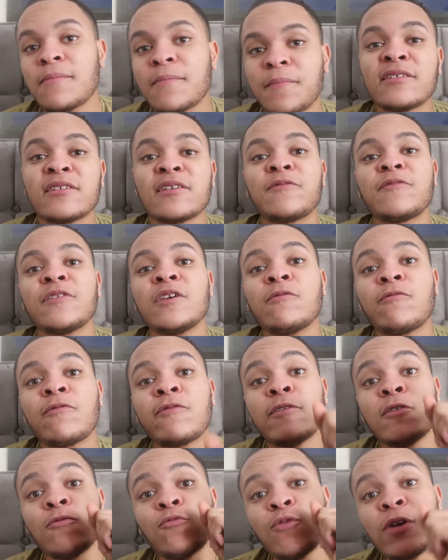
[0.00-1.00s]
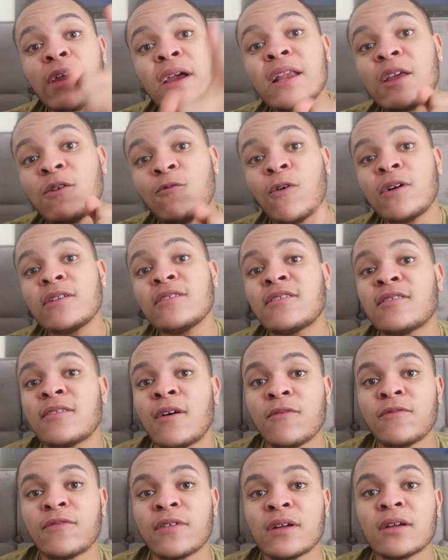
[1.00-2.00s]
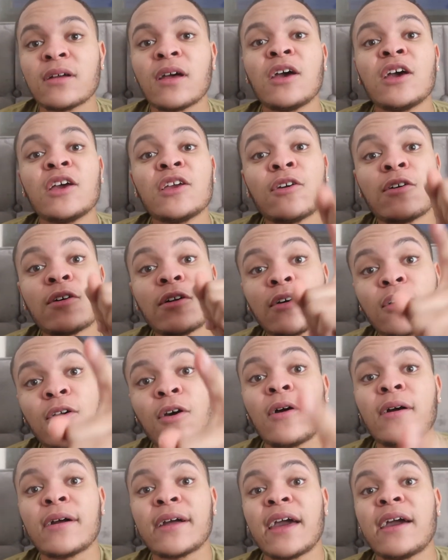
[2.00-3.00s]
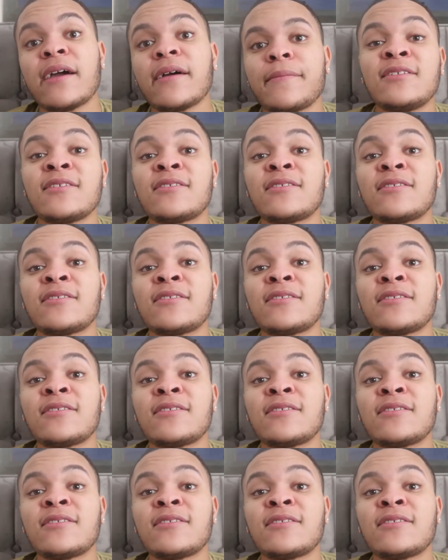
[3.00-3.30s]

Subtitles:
Because if you really want something, you're gonna go and get it.